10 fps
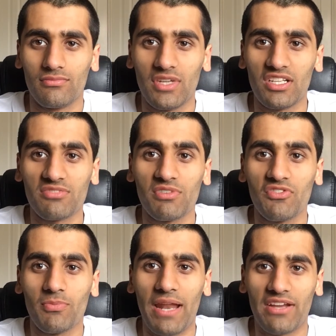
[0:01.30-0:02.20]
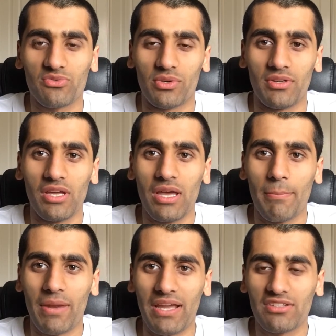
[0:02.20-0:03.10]
Hello, it's maybe Black Swan.
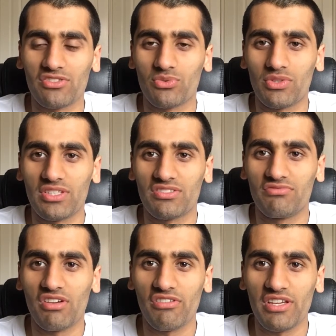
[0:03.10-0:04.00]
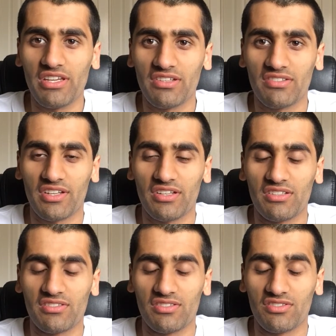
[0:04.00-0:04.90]
Black Swan is
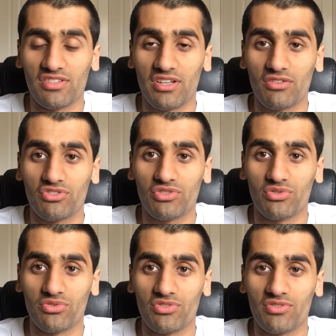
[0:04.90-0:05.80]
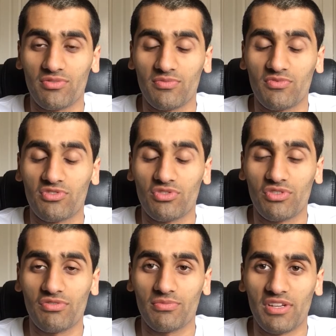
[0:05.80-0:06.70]
a psychological
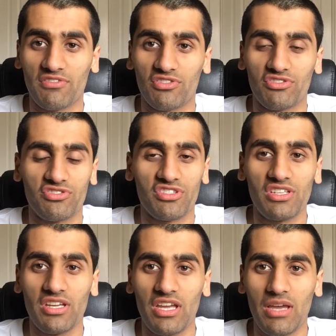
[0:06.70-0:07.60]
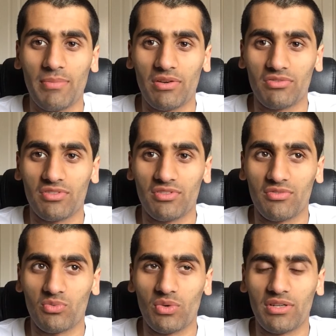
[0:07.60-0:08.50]
story from Darren Aronofsky about
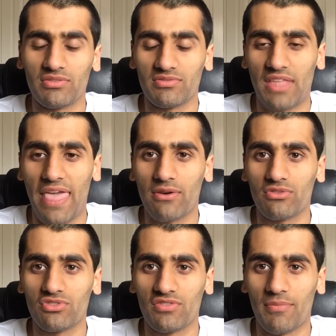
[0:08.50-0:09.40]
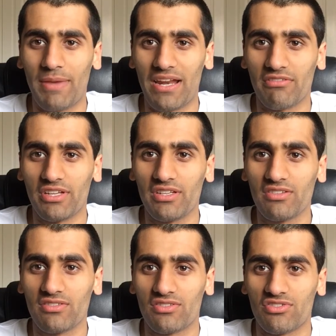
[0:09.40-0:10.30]
the what tales of a ballerina
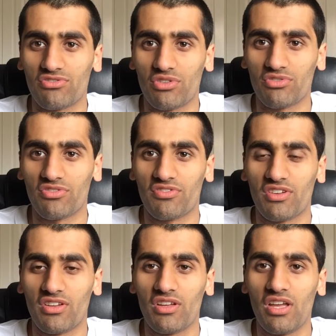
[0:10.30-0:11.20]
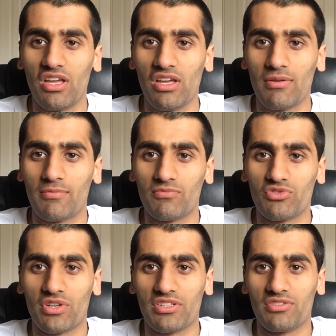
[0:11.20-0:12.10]
and the struggles of her
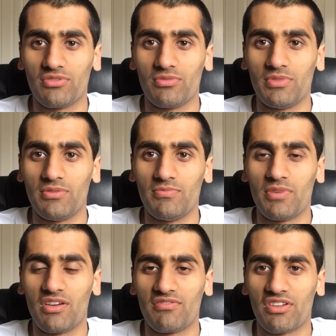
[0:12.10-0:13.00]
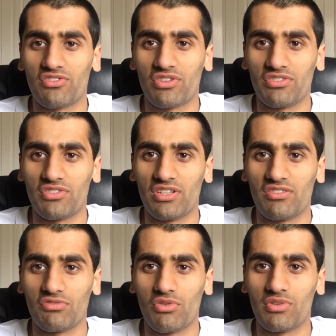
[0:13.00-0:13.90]
trying to be perfect, trying to
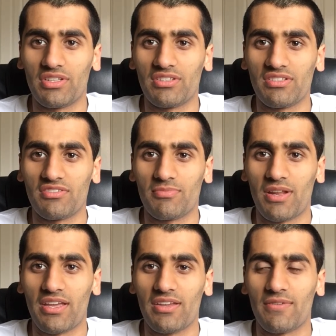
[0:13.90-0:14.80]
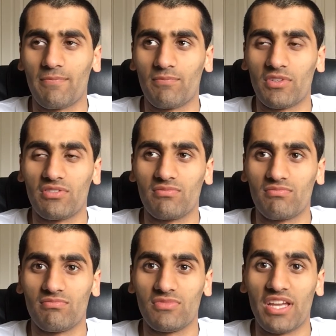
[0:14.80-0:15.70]
get the role in this play.
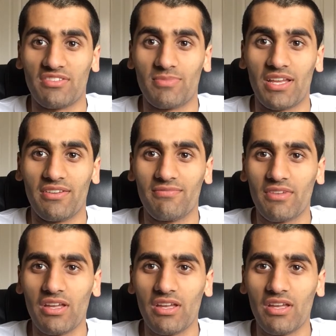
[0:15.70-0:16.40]
Yes, play.